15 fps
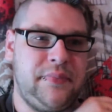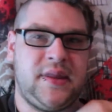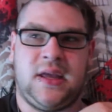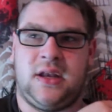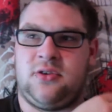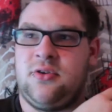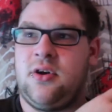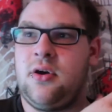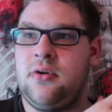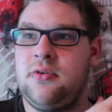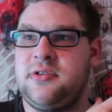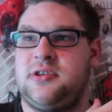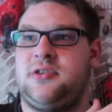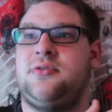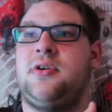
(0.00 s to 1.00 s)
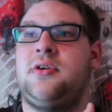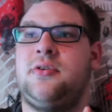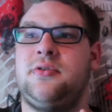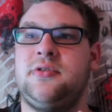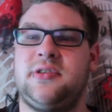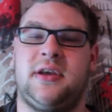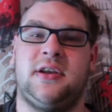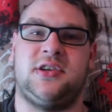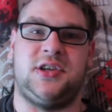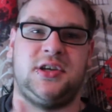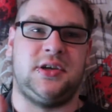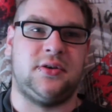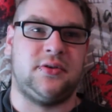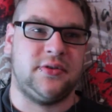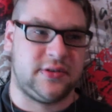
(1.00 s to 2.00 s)
it grows and grows, and she
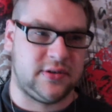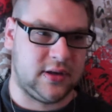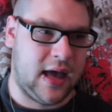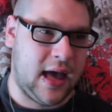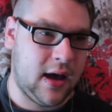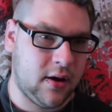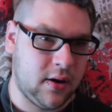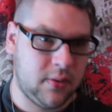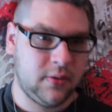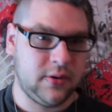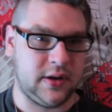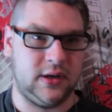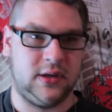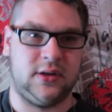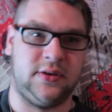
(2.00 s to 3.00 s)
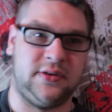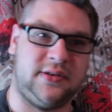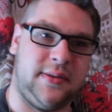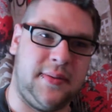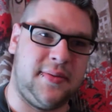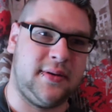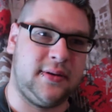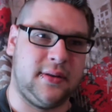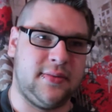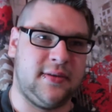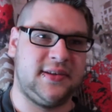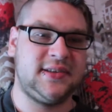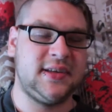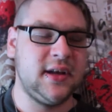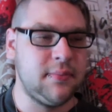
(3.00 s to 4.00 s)
goes out and goes to the
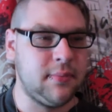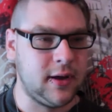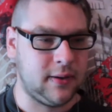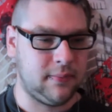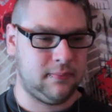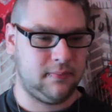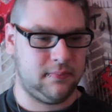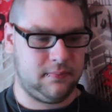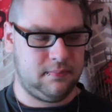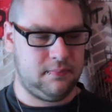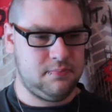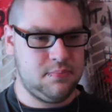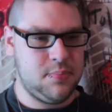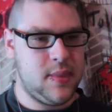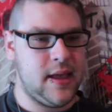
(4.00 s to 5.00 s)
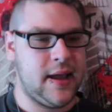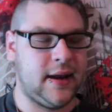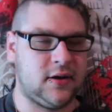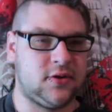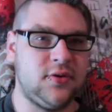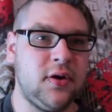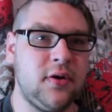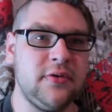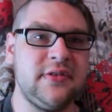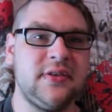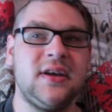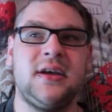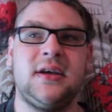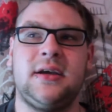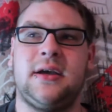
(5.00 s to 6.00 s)
cinema, and it grows,
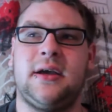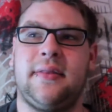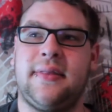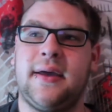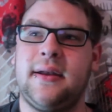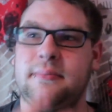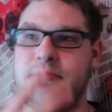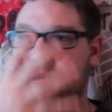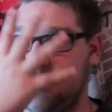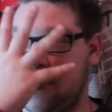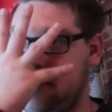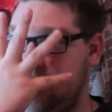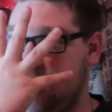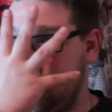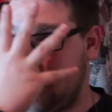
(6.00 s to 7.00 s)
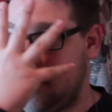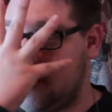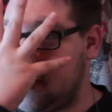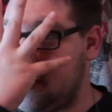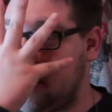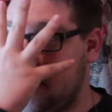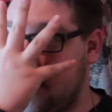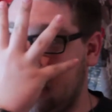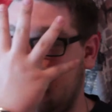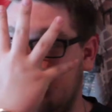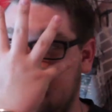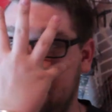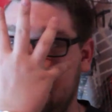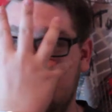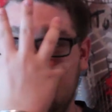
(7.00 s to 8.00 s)
and then puts
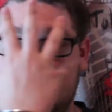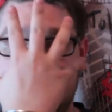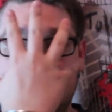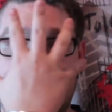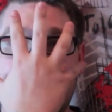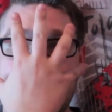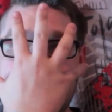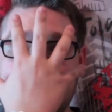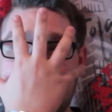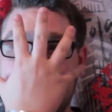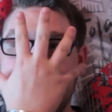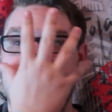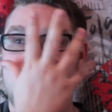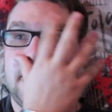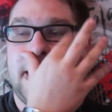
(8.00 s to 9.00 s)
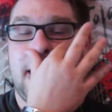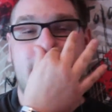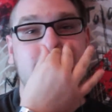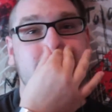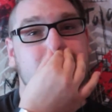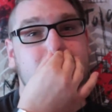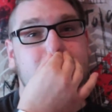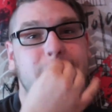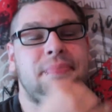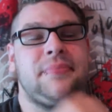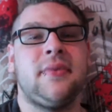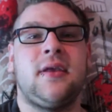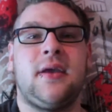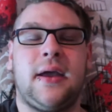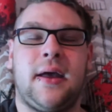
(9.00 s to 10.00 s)
his hand on her head,
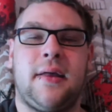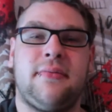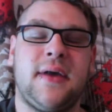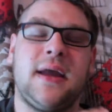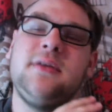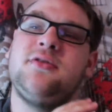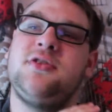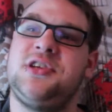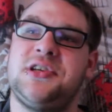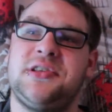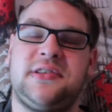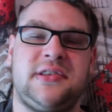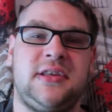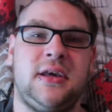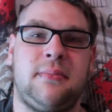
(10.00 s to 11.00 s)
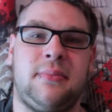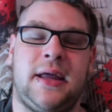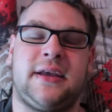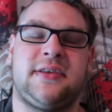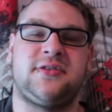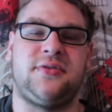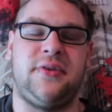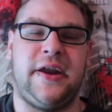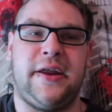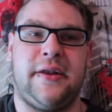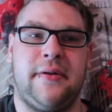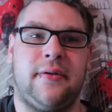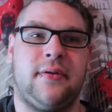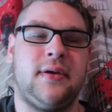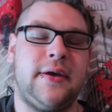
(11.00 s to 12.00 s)
and then you just see a black
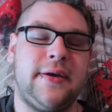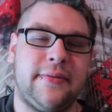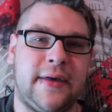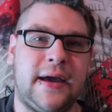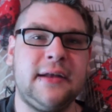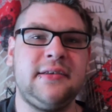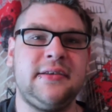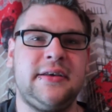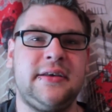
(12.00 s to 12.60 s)
screen. That